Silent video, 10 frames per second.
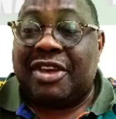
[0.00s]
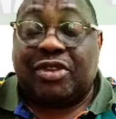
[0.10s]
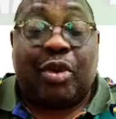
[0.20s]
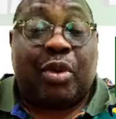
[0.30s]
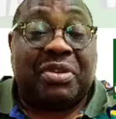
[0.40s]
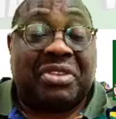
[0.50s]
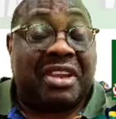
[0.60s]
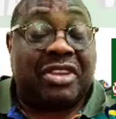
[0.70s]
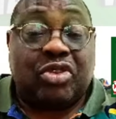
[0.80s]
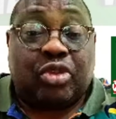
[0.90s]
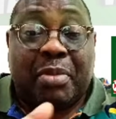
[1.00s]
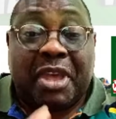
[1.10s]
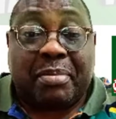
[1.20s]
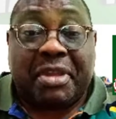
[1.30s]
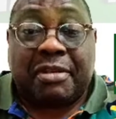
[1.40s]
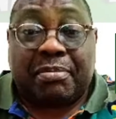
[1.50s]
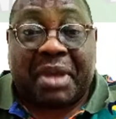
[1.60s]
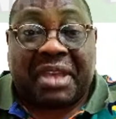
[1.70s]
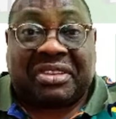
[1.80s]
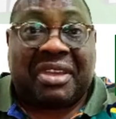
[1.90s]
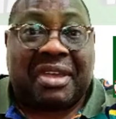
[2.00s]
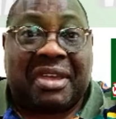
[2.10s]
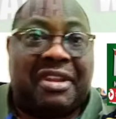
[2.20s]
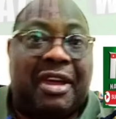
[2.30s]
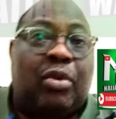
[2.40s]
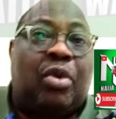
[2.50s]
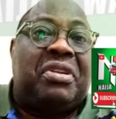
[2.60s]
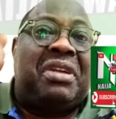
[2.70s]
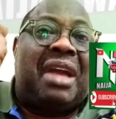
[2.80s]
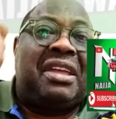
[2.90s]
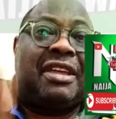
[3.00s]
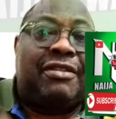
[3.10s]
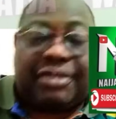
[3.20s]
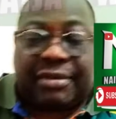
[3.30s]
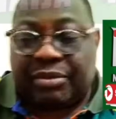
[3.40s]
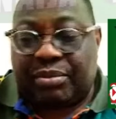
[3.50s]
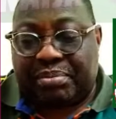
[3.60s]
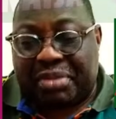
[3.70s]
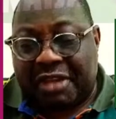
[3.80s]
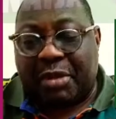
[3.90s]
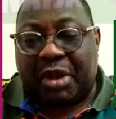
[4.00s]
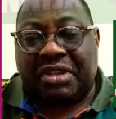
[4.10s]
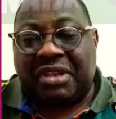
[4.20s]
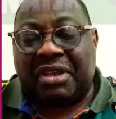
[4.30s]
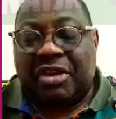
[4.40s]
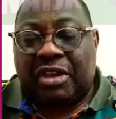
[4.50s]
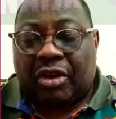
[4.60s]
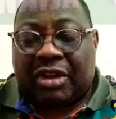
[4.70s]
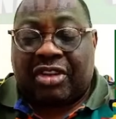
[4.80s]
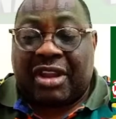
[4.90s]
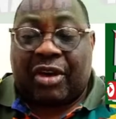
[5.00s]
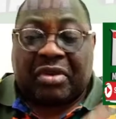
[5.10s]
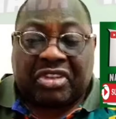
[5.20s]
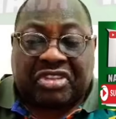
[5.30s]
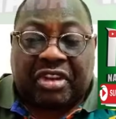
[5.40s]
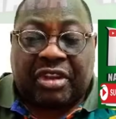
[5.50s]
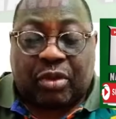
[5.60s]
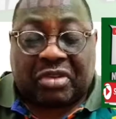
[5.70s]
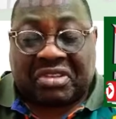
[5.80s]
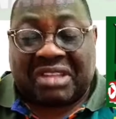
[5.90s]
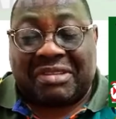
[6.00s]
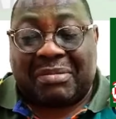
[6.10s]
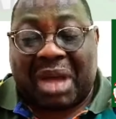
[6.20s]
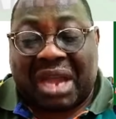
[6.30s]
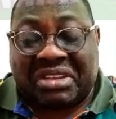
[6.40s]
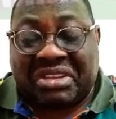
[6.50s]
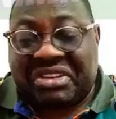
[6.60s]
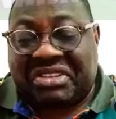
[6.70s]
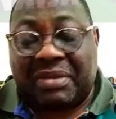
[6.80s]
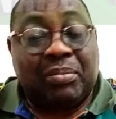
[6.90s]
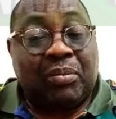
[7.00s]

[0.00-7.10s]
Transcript: So he said he used to make me the best steak, and that one day I gave him big money. On another occasion, he was getting married.